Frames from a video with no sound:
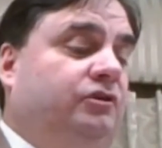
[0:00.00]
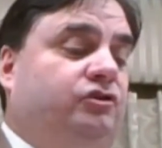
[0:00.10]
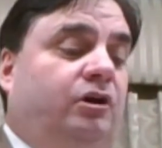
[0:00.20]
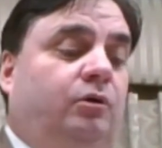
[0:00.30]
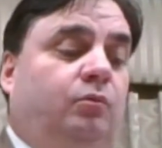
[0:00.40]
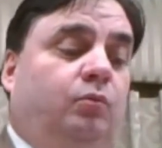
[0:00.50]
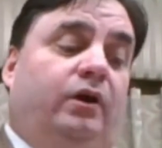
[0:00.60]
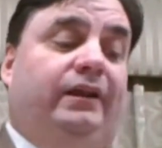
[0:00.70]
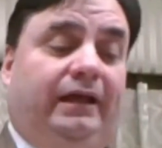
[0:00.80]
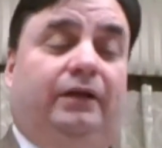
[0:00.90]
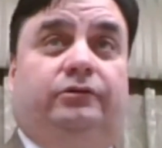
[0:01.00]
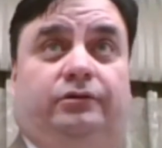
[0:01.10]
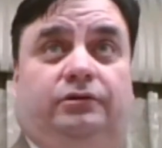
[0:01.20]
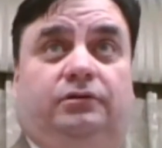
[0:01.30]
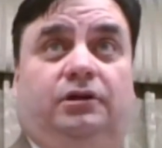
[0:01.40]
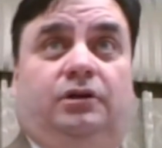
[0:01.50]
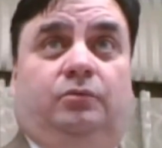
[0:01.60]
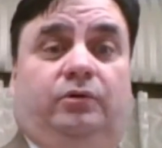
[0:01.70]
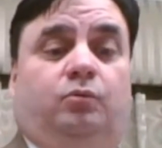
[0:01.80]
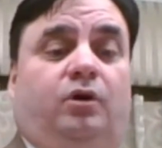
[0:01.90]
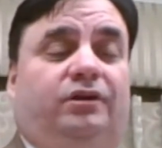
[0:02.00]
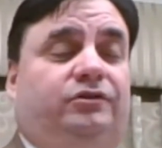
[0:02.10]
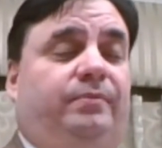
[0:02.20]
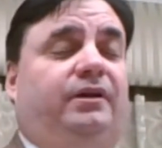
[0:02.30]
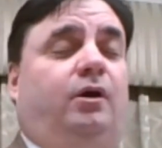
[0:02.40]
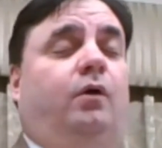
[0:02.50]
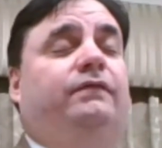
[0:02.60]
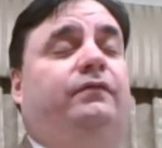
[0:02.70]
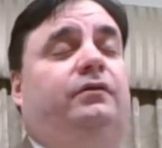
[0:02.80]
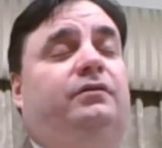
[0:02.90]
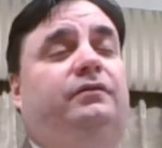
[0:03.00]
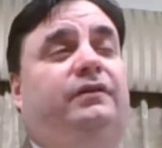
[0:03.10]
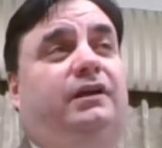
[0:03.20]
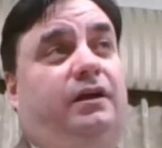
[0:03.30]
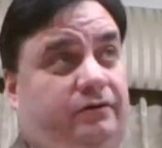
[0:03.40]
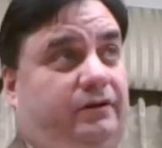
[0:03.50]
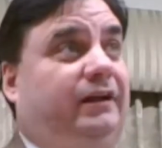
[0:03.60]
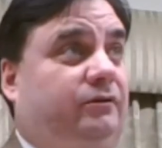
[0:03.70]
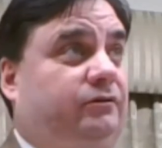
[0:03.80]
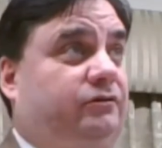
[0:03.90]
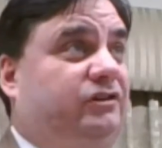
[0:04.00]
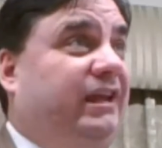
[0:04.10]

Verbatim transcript: So one elder would want to be over the other elders.